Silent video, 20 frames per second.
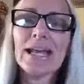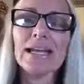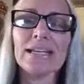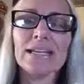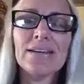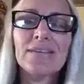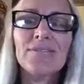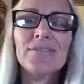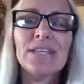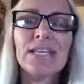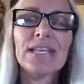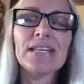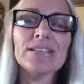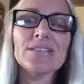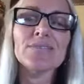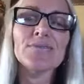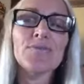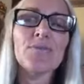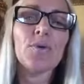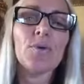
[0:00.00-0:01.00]
any of
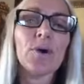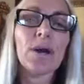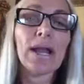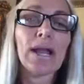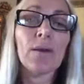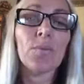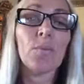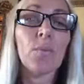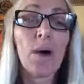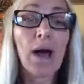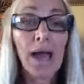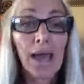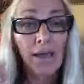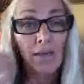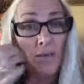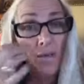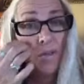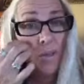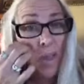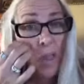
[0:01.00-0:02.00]
these for a
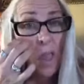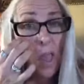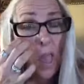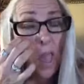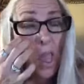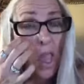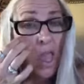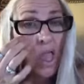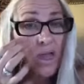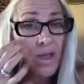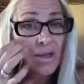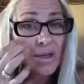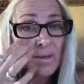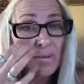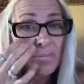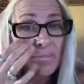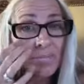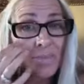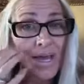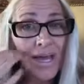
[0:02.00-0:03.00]
while,
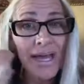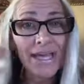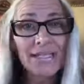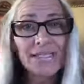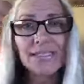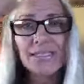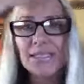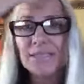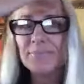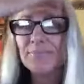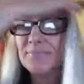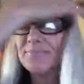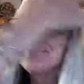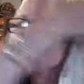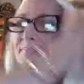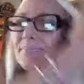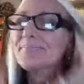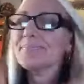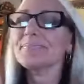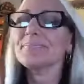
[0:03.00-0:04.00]
but
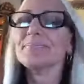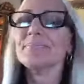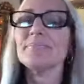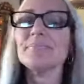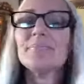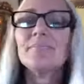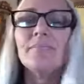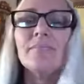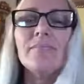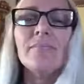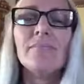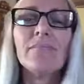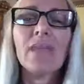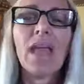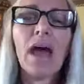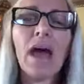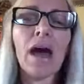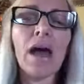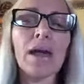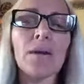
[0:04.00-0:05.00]

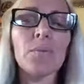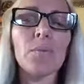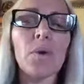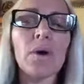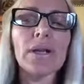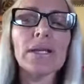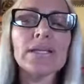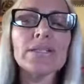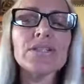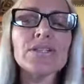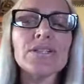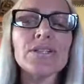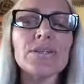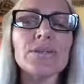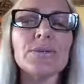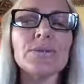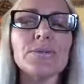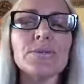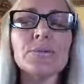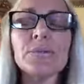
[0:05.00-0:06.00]
I wanted
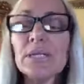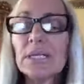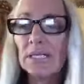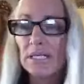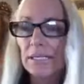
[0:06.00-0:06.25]
to